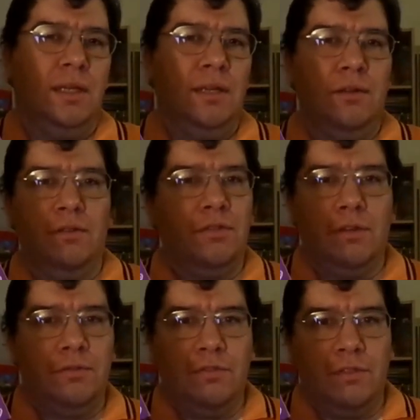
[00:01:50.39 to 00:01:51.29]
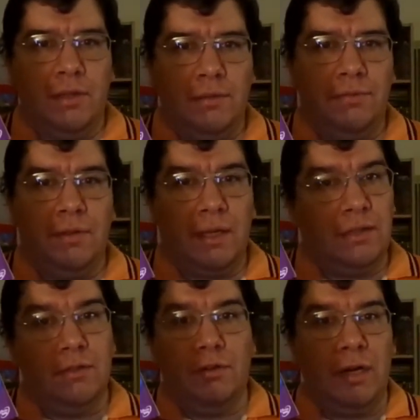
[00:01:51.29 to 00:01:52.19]
and all this other stuff, and
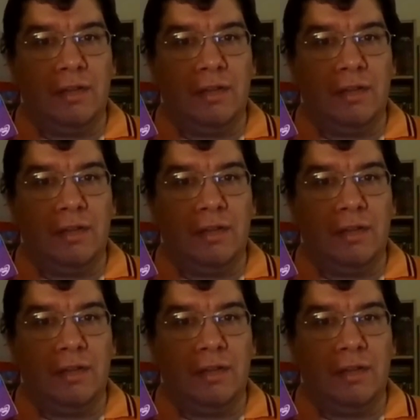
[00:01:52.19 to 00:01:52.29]
I know they're